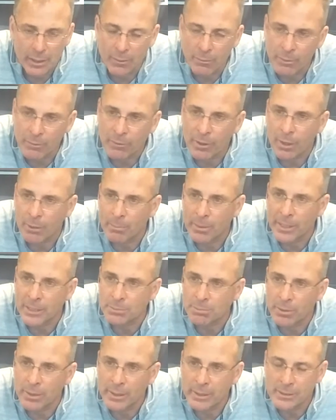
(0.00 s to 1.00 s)
you know, we run our
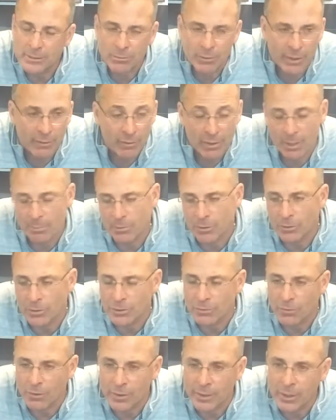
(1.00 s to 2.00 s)
base plays and we're giving
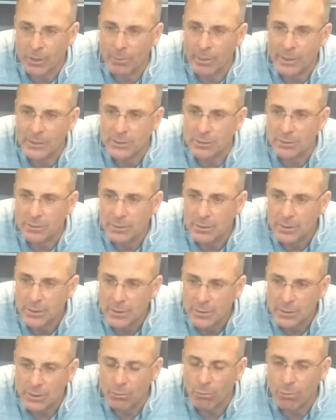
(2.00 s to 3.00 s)
opportunities for our tailbacks
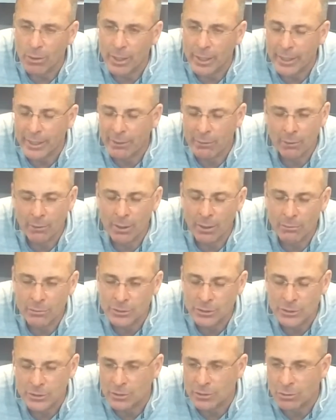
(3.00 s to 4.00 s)
to run. A year ago, it
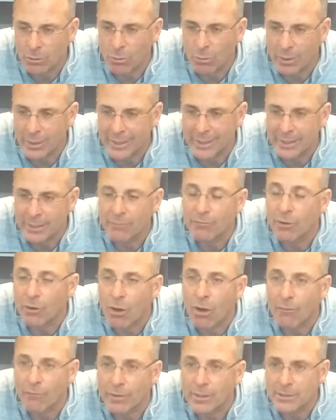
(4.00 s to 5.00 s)
was just a totally
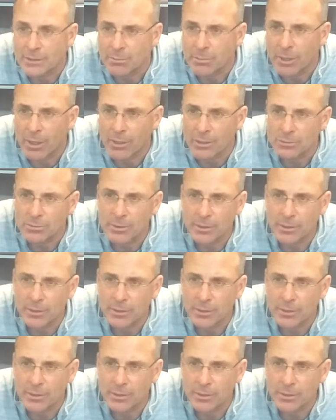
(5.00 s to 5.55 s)
different offense.